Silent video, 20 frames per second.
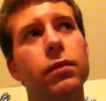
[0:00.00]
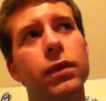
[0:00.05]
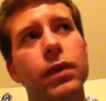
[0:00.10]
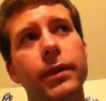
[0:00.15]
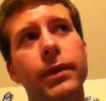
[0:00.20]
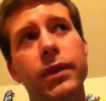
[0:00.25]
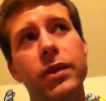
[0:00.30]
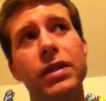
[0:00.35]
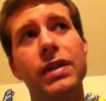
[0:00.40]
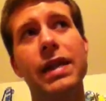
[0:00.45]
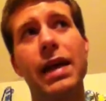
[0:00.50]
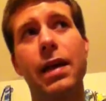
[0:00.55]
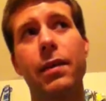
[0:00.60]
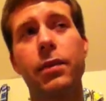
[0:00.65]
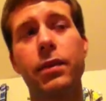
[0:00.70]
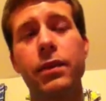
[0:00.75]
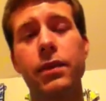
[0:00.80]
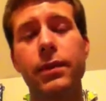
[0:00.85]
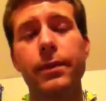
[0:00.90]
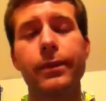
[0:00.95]
but it just
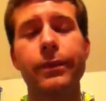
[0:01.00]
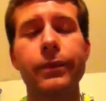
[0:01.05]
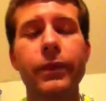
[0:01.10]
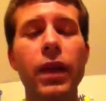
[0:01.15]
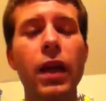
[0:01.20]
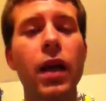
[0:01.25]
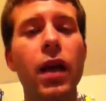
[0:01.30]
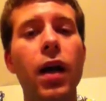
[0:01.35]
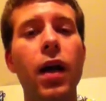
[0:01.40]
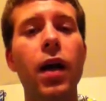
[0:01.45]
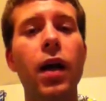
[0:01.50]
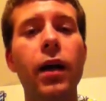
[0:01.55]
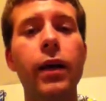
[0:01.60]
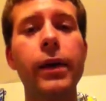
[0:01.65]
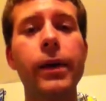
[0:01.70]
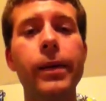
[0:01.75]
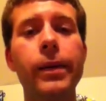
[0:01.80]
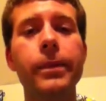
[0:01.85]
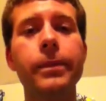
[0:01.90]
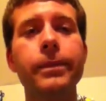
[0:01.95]
happens.
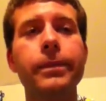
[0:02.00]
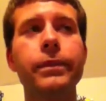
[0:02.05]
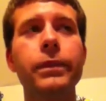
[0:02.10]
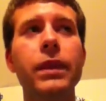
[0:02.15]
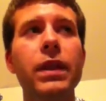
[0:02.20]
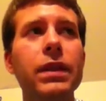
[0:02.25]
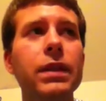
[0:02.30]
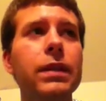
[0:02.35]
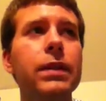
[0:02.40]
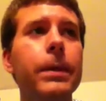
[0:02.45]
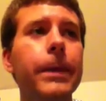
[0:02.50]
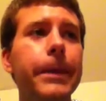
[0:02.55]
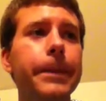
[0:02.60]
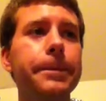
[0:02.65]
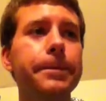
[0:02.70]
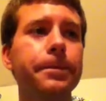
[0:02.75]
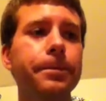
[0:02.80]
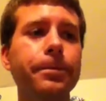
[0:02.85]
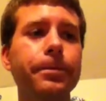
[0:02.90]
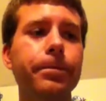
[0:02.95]
Let's see.
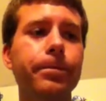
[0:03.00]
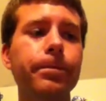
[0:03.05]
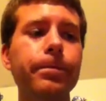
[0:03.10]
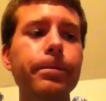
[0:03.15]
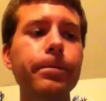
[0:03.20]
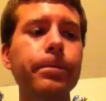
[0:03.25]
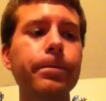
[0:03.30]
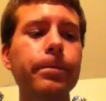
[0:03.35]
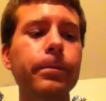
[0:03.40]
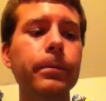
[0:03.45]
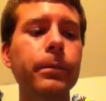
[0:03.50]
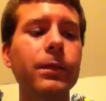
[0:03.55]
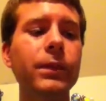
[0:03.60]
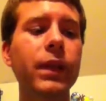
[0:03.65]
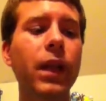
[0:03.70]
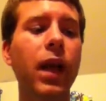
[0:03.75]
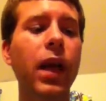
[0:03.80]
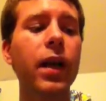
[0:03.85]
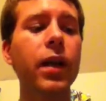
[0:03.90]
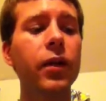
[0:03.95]

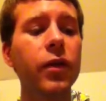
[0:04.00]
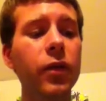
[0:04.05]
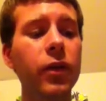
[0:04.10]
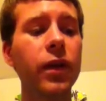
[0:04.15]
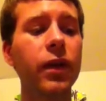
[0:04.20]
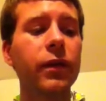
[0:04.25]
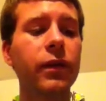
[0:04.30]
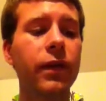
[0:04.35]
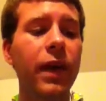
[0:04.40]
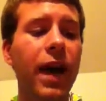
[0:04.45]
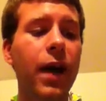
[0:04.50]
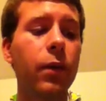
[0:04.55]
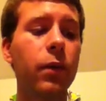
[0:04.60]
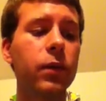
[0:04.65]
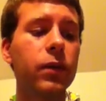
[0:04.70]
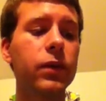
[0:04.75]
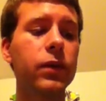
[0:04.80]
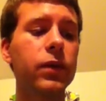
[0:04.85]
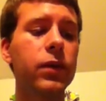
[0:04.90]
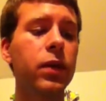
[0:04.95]
I could do the
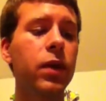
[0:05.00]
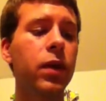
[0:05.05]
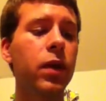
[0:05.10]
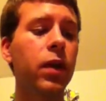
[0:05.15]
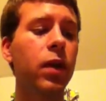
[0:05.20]
vowels.